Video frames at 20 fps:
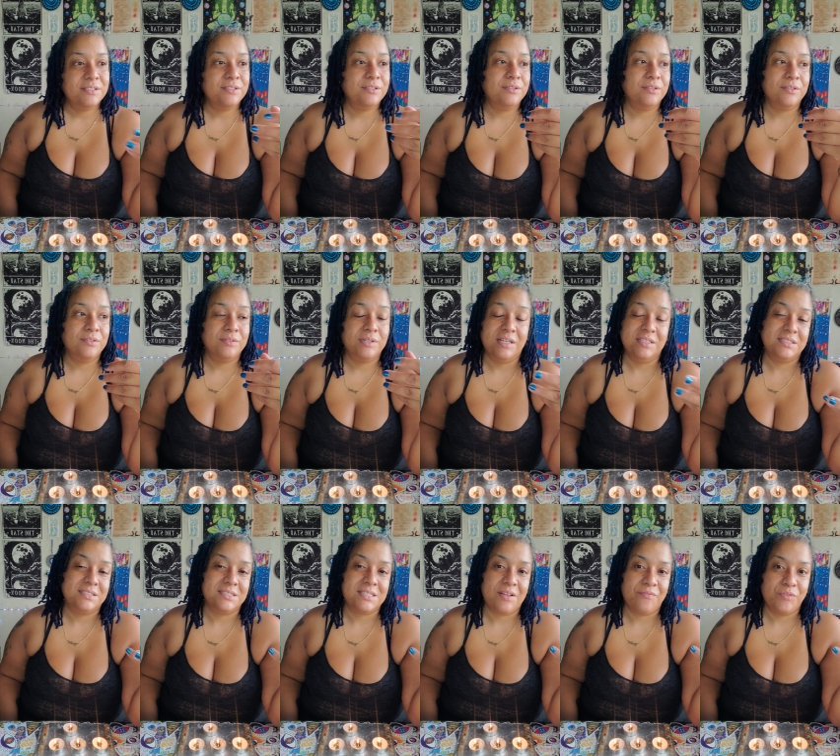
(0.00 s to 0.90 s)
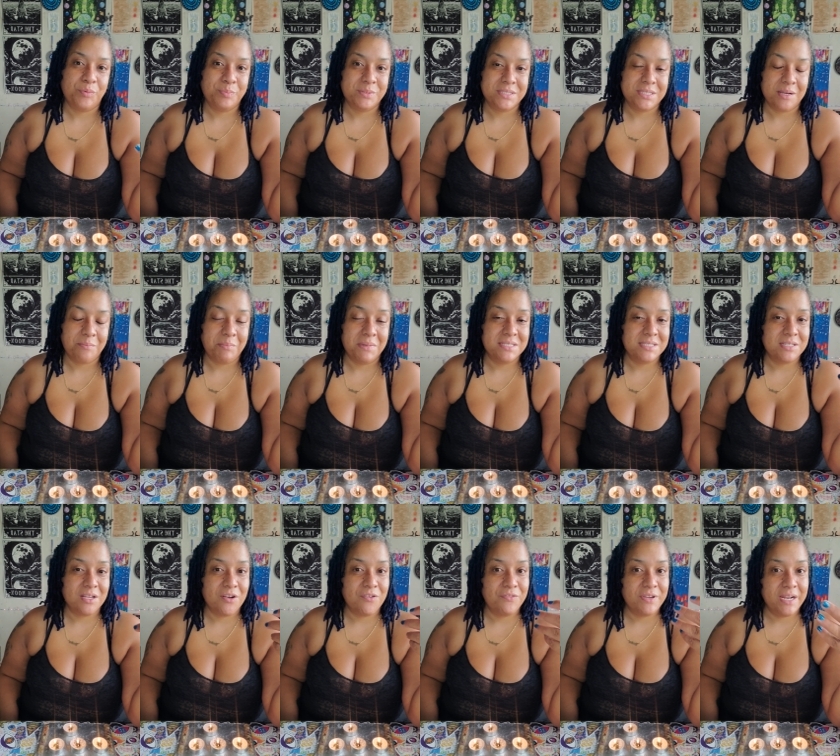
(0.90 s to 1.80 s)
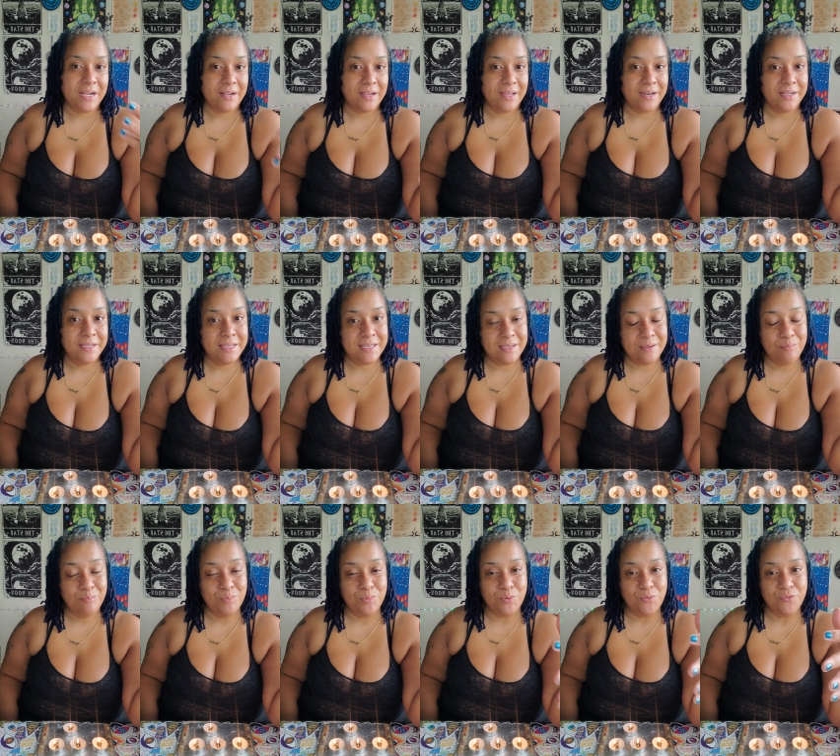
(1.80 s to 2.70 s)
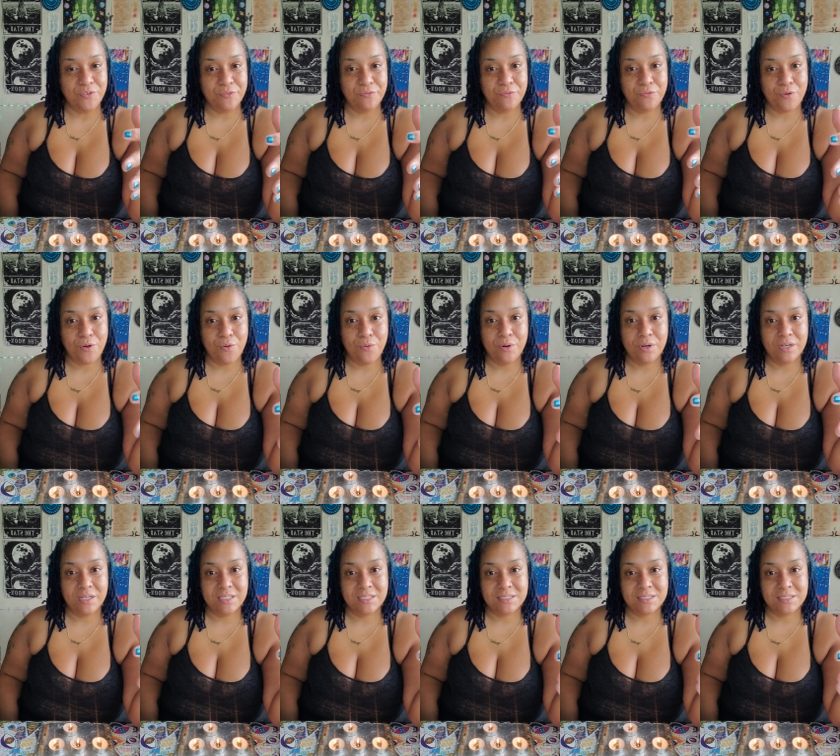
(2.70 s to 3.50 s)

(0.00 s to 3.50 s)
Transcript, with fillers: You know, I just have to protect myself and I gotta keep moving forward.